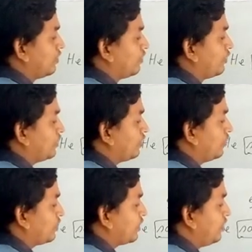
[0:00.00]
with
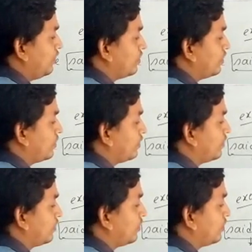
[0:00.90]
wonder.
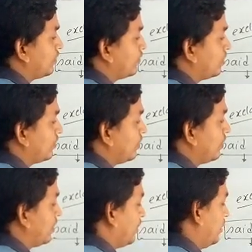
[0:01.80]

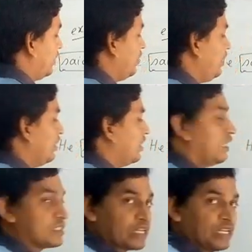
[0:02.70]
He
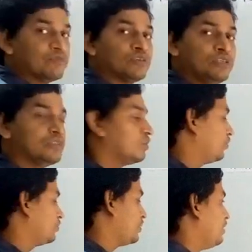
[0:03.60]
exclaimed with
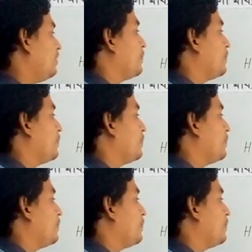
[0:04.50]
wonder.